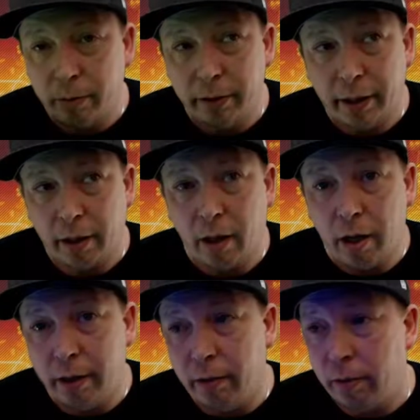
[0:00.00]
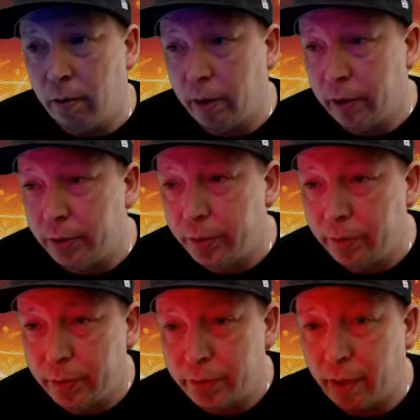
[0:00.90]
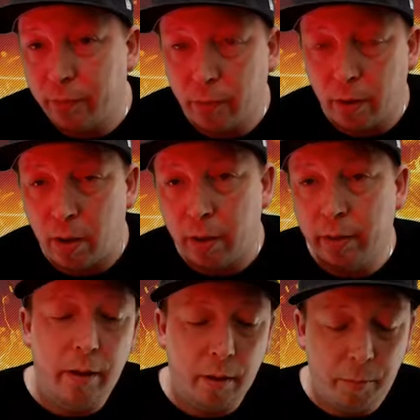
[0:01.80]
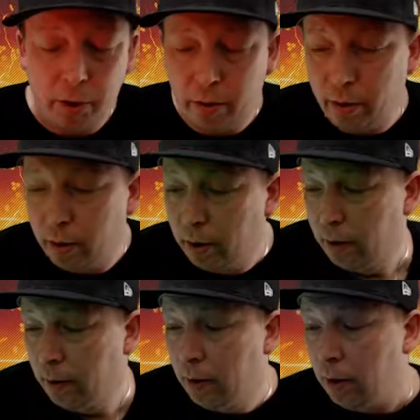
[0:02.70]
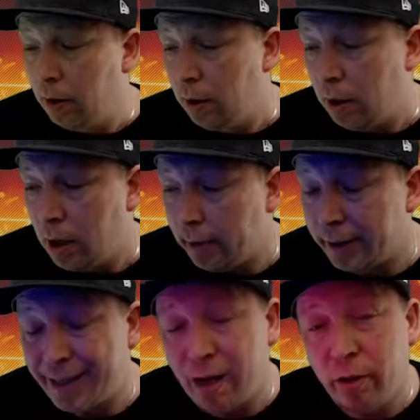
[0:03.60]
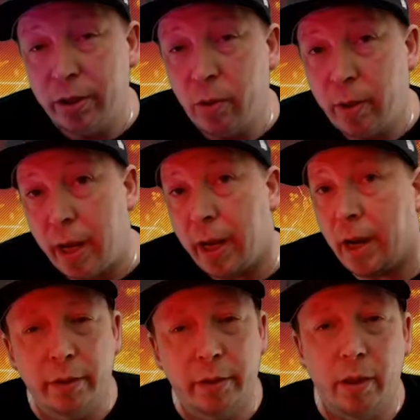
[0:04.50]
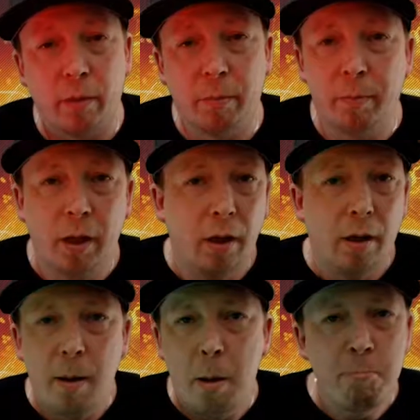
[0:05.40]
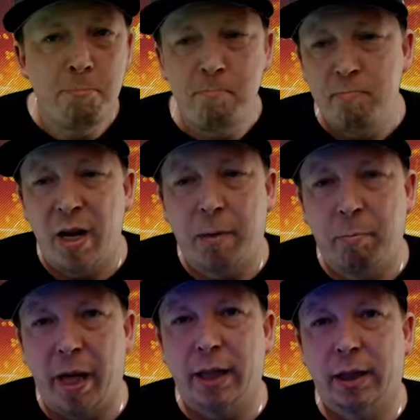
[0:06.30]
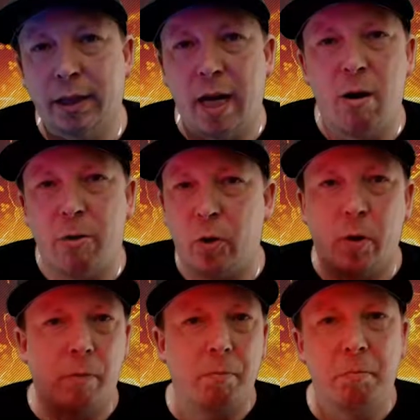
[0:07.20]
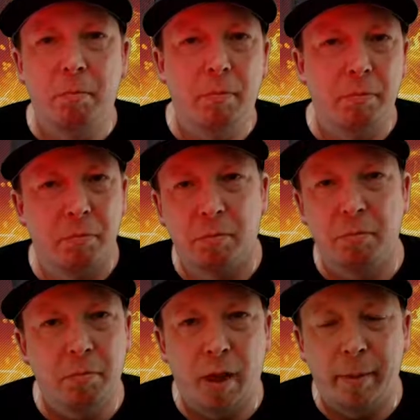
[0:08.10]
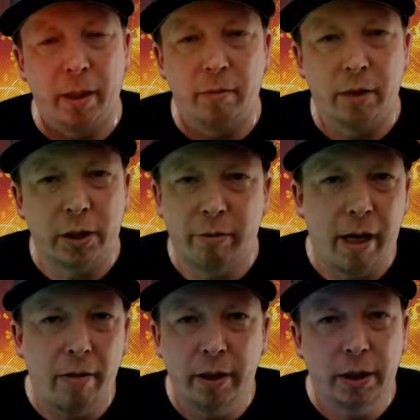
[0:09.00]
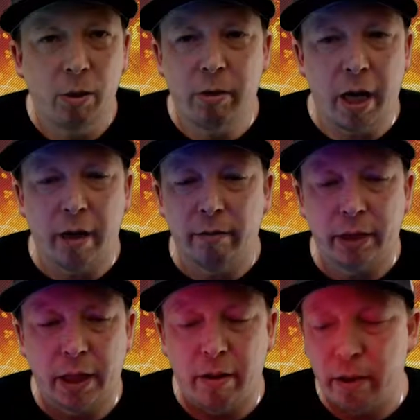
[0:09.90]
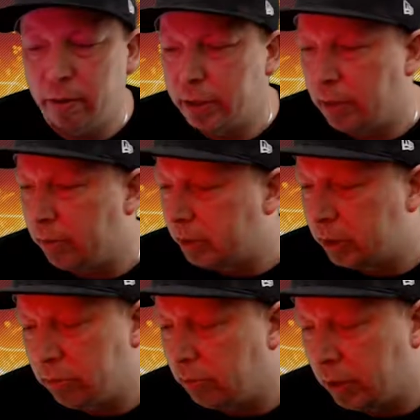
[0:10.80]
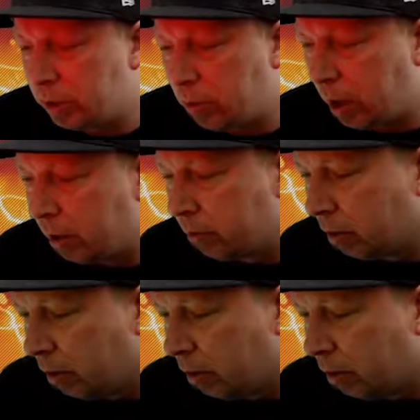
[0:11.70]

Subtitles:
or Realtek audio according to the software on the computer. The sound is okay. There's no big bass sound, or I mean, the surround is okay. Stereo sound is okay.